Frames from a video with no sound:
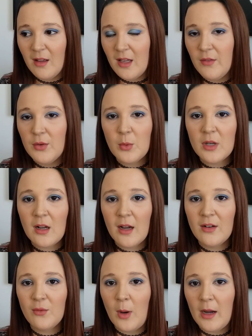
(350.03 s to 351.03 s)
Even what
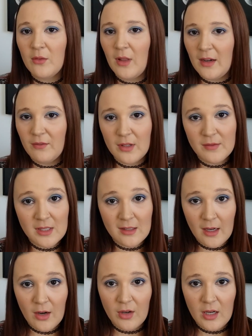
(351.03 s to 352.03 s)
kind of wildlife lives in
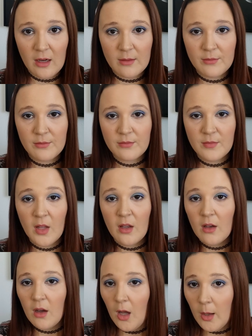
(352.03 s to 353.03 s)
the area?
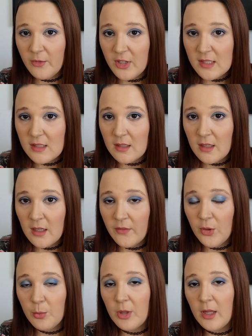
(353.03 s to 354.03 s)
Obviously,
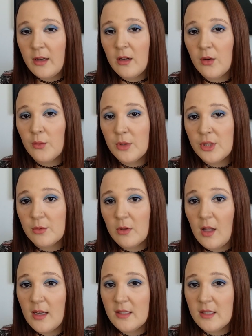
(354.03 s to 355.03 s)
if you're planning on
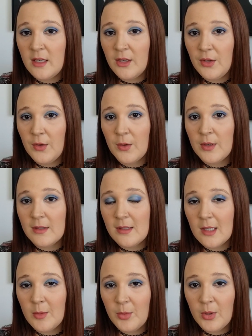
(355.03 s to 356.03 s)
ritualizing your
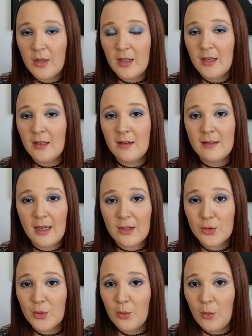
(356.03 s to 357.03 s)
dip in
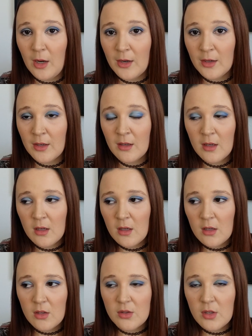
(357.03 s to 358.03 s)
natural water,
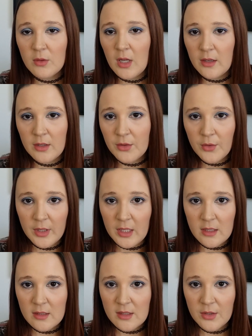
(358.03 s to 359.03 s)
don't add
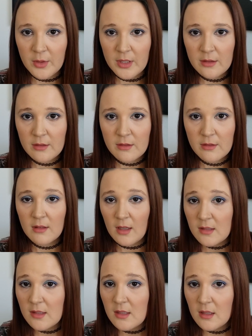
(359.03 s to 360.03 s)
ingredients to it.
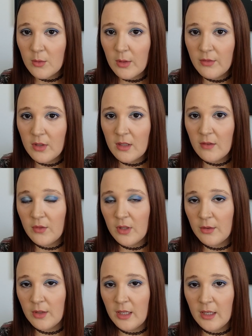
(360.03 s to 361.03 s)
That's the equivalent of
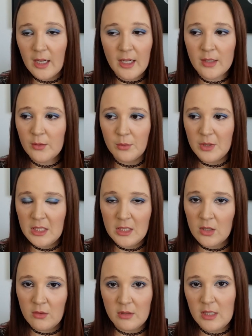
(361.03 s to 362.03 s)
littering, and we
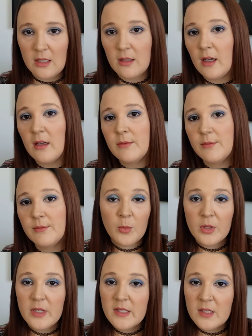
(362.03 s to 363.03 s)
don't need that.
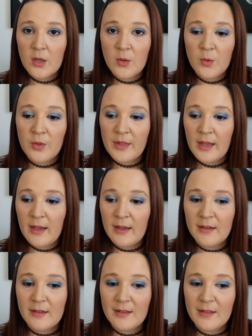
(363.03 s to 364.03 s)
Please know
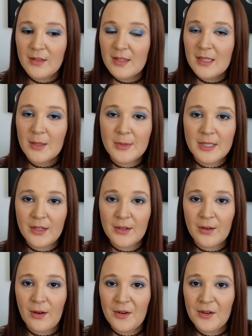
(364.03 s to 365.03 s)
that the tips
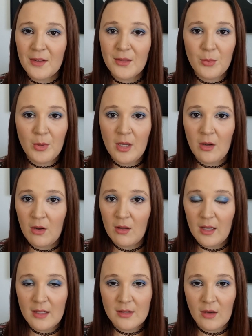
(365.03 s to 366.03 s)
here are not the be all
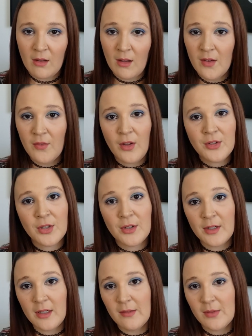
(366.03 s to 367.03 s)
end all of
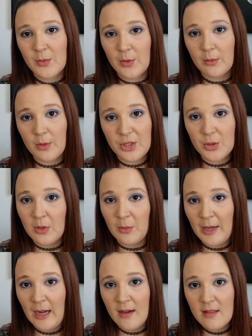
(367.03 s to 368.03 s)
alternatives for ritual
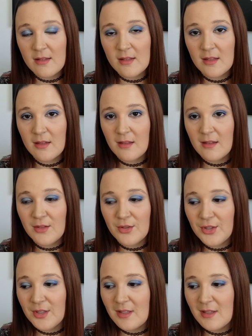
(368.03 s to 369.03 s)
baths. These are
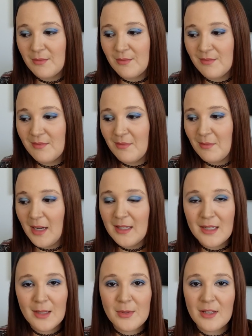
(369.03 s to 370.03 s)
just my
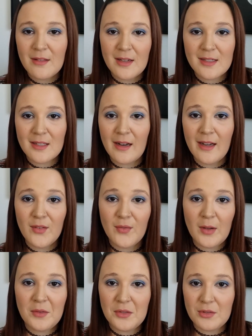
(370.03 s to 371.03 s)
tips and things that I have
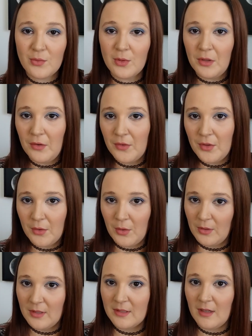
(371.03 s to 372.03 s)
found useful over the
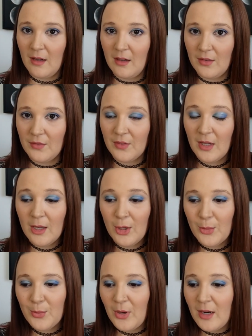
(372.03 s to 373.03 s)
course of
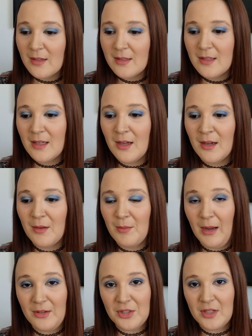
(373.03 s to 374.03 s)
practicing
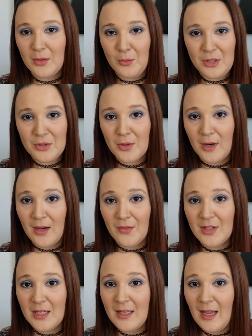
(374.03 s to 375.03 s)
magic and
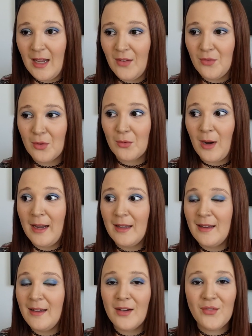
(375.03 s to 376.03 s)
witchcraft in a
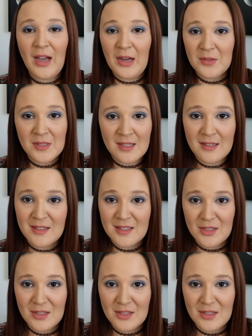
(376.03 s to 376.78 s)
variety of housing